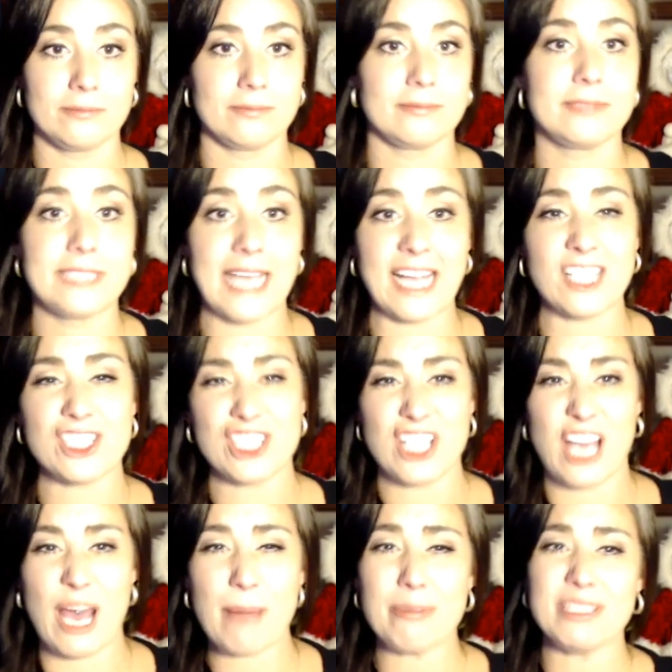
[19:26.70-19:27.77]
Tech shit
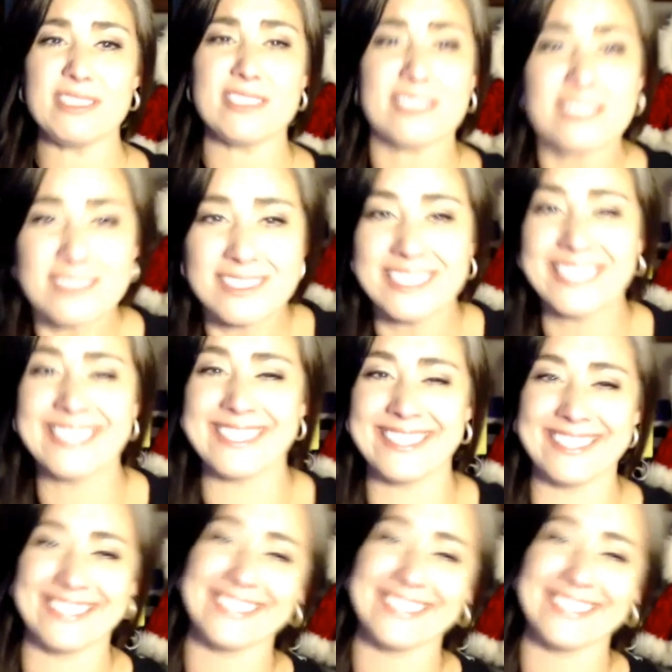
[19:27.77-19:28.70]
happens. I